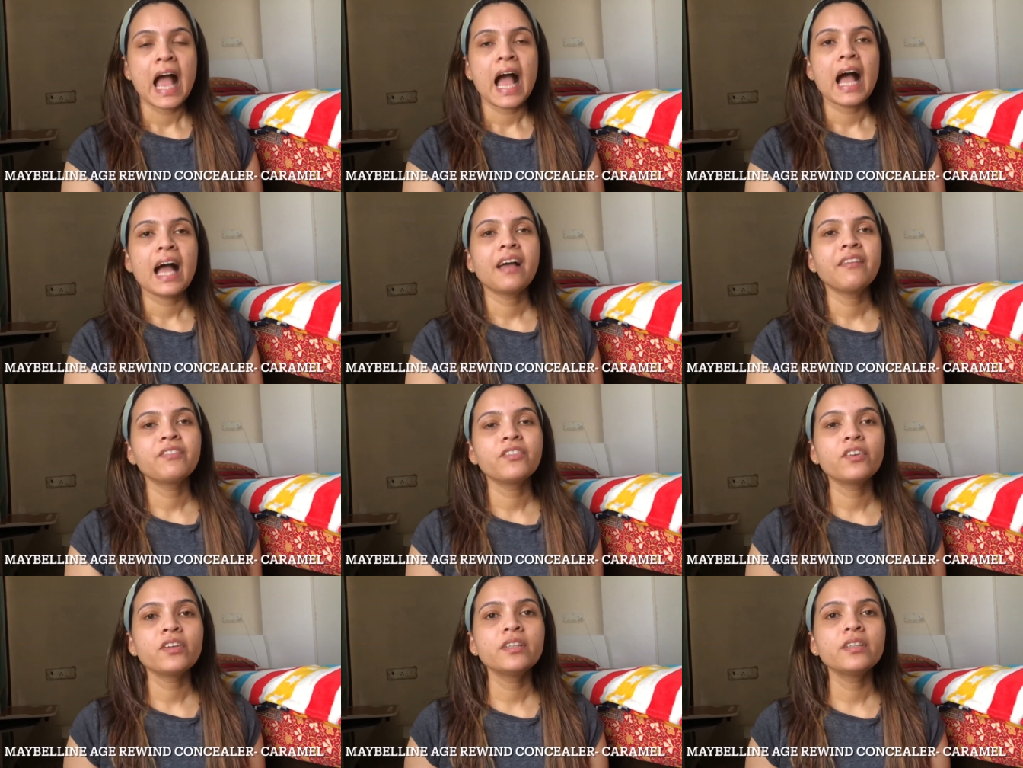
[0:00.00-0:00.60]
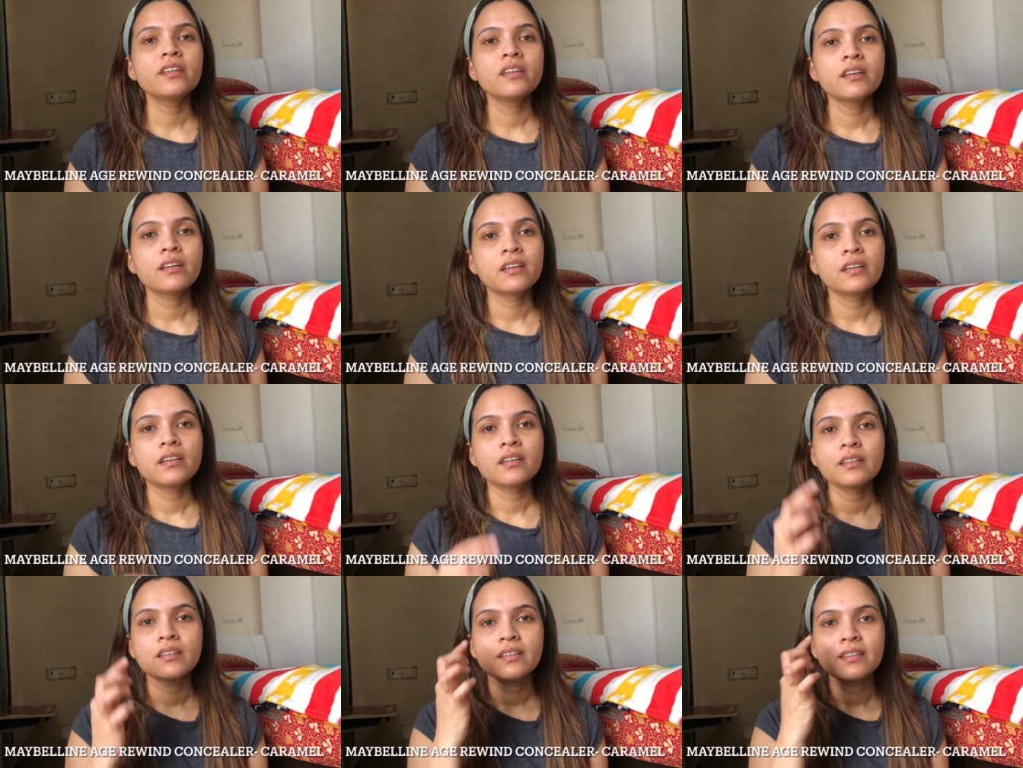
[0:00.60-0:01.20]
I've got
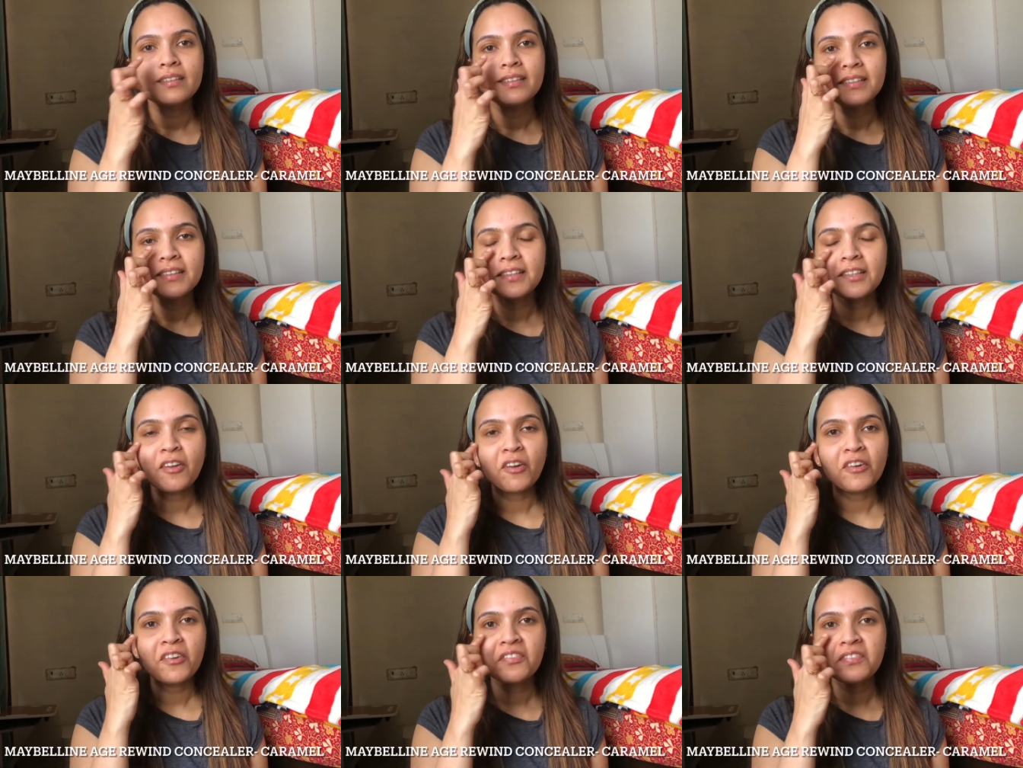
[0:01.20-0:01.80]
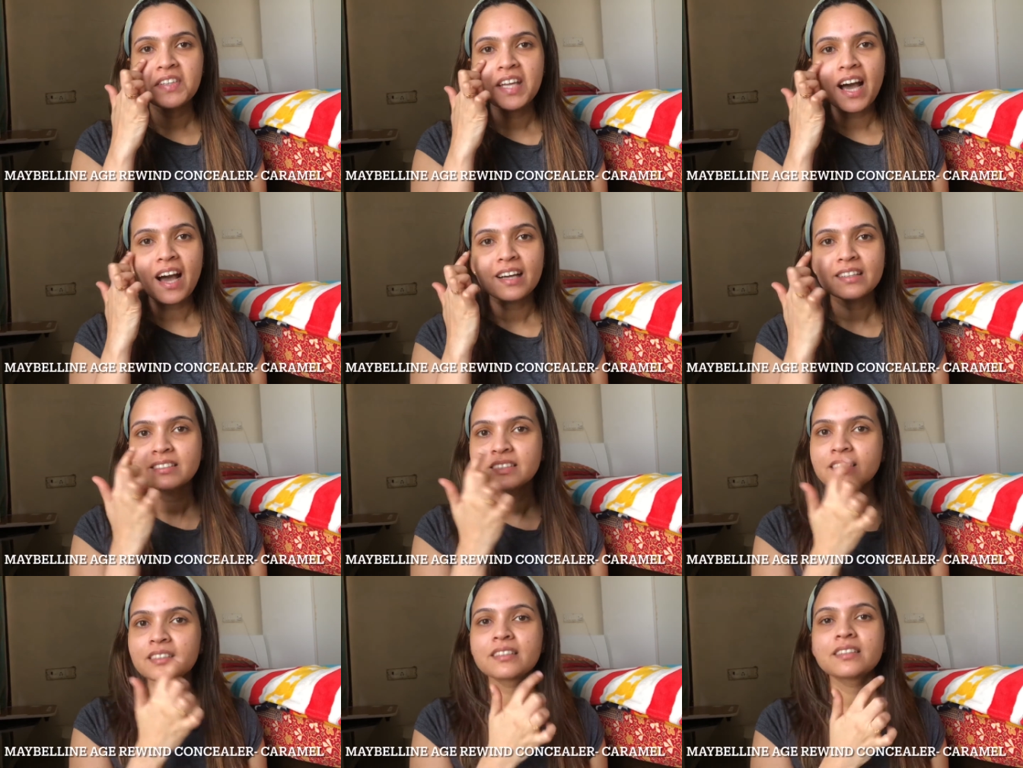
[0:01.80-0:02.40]
uh, lot of
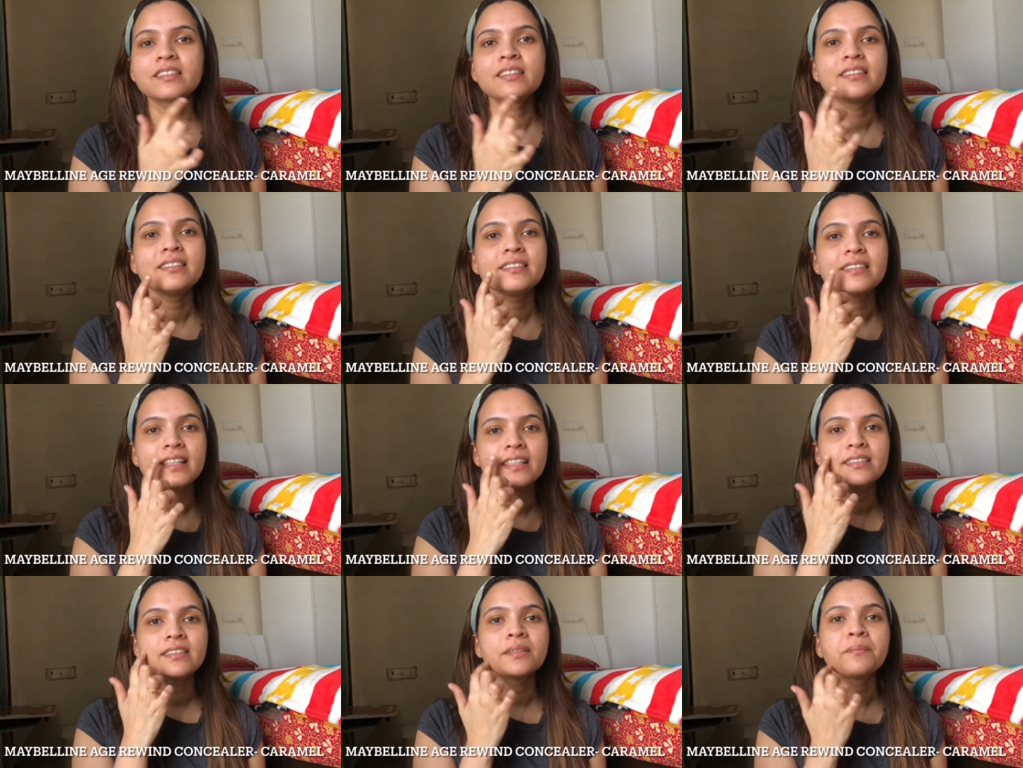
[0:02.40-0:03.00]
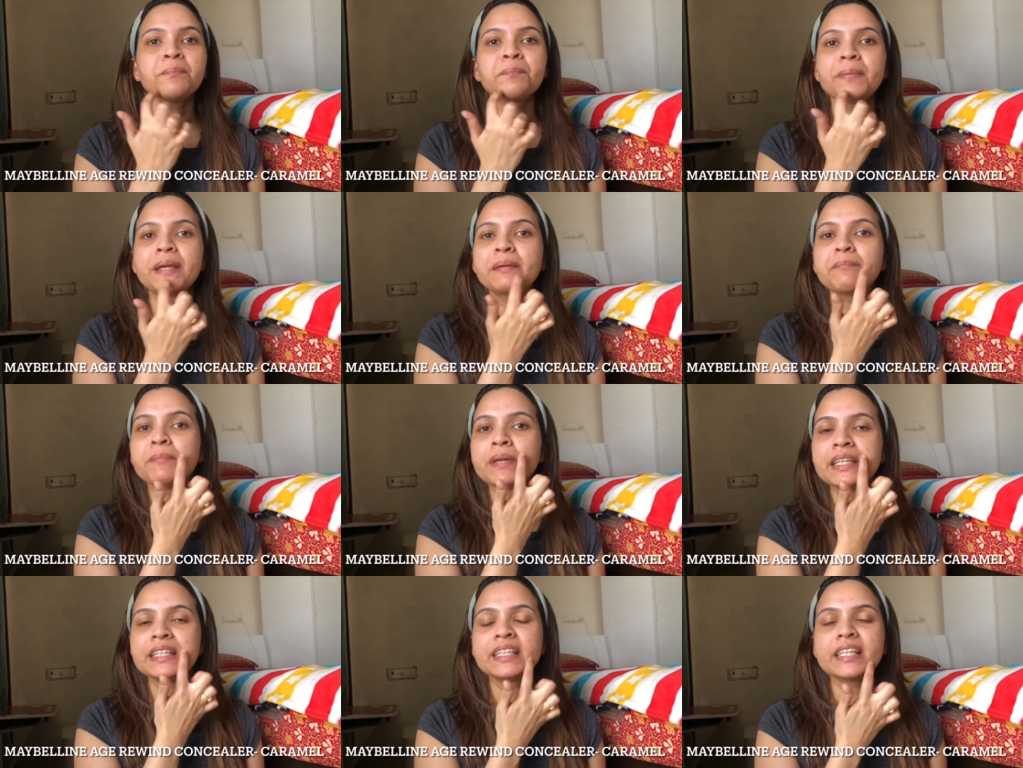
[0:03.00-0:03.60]
dark circles and some
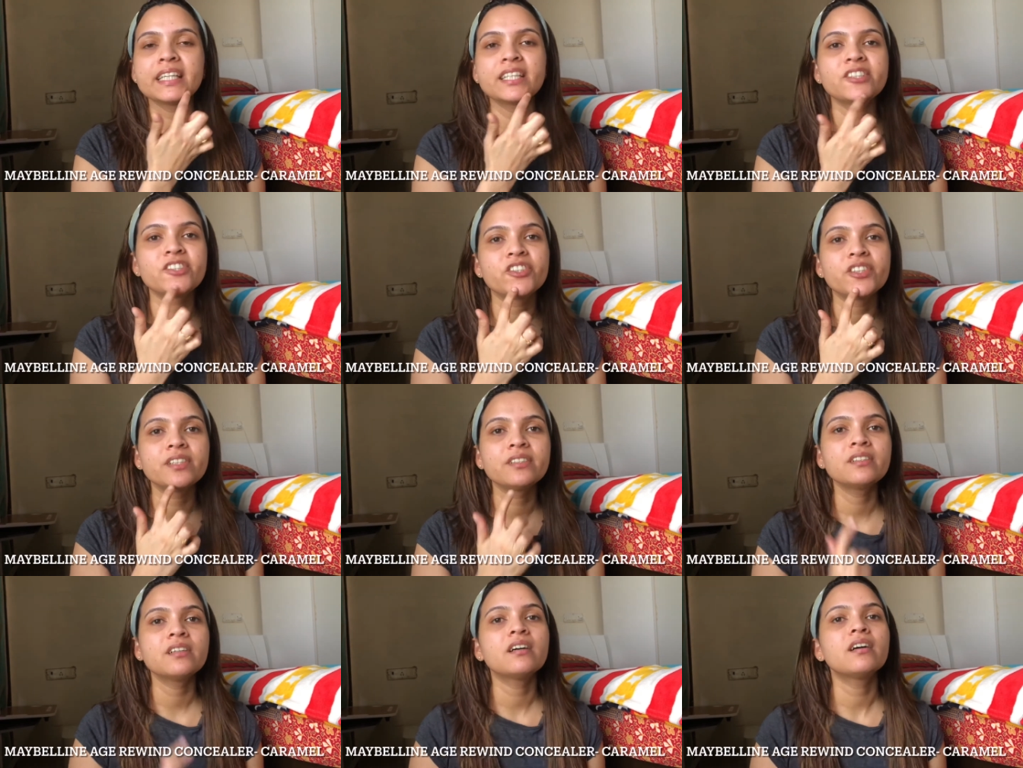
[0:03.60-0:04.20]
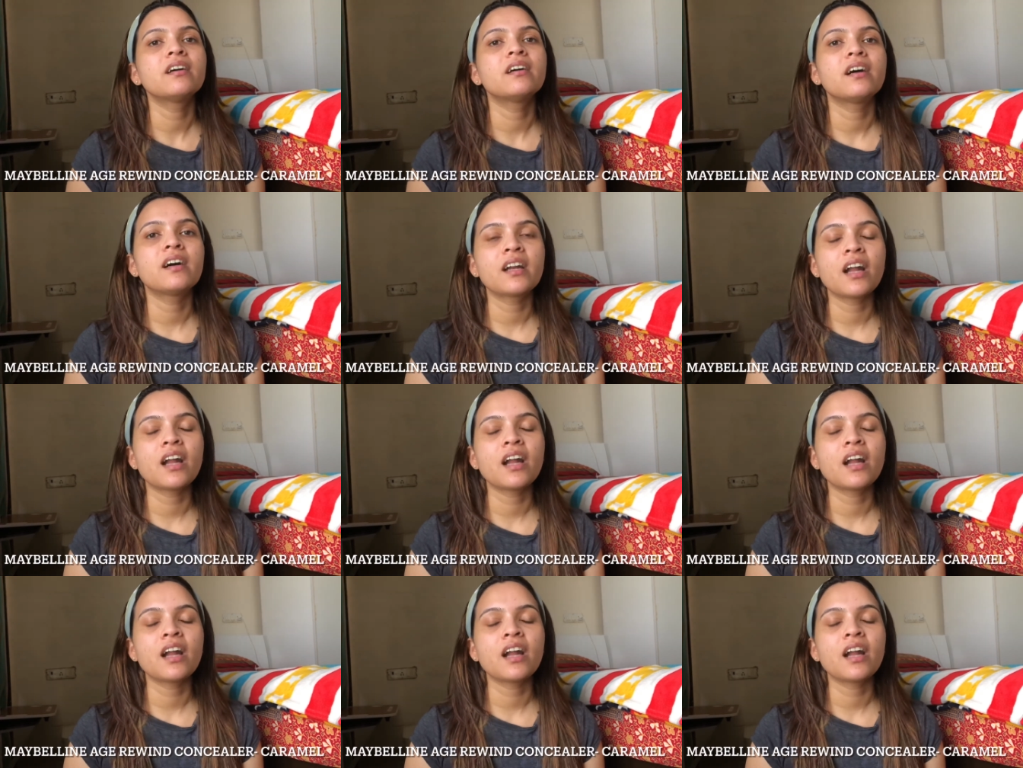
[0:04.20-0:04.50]
pigmentation uh,